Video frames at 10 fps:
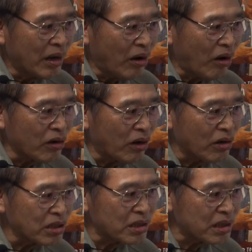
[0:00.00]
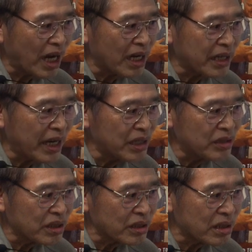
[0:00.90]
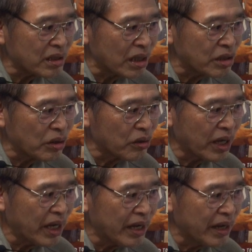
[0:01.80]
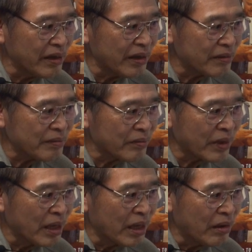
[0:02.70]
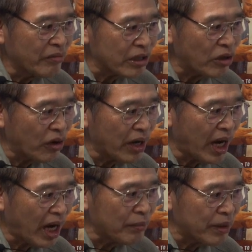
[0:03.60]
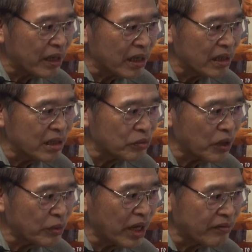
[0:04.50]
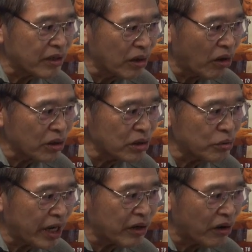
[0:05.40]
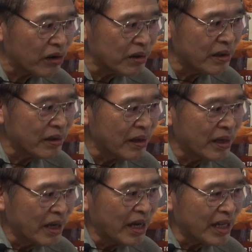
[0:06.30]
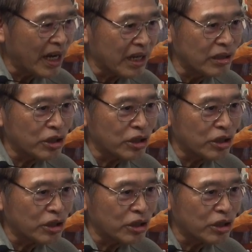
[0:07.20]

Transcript: Hong Kong's tide gauges are shown here. Victoria Harbour is where we have the longest record. And I can